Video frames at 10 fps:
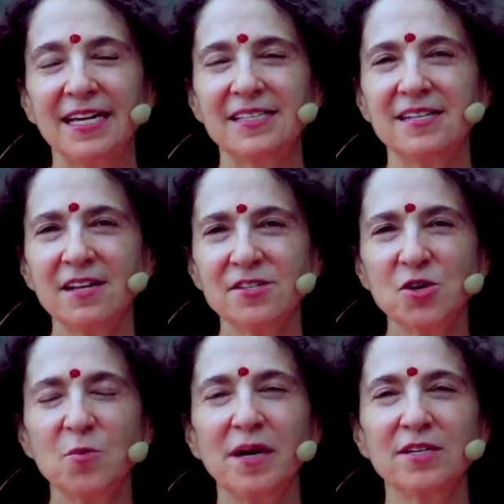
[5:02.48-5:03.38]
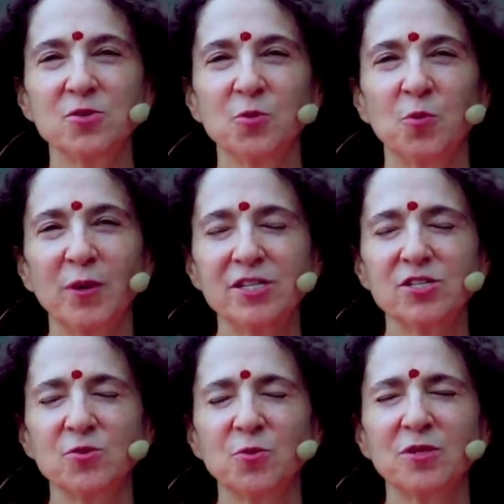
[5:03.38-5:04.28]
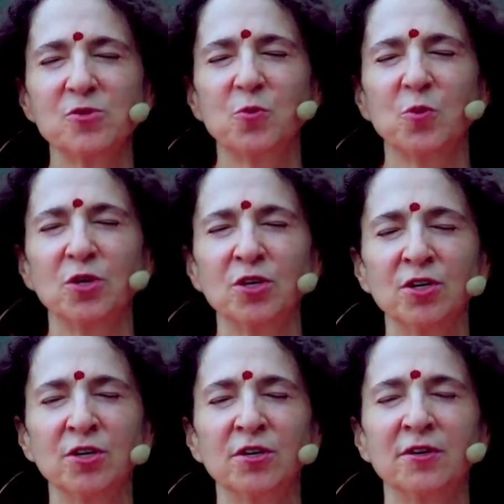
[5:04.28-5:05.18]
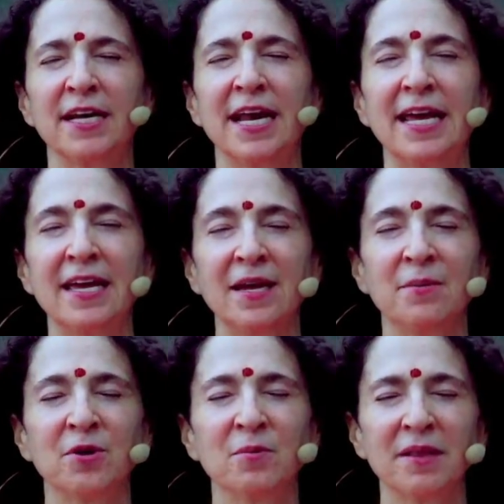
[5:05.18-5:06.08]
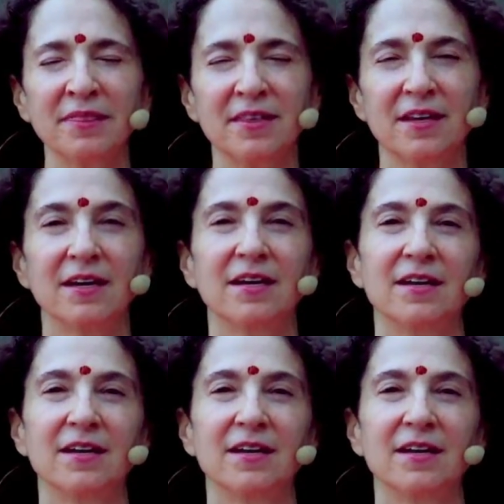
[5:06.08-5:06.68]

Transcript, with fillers: it's not so much which which word or name or mantra.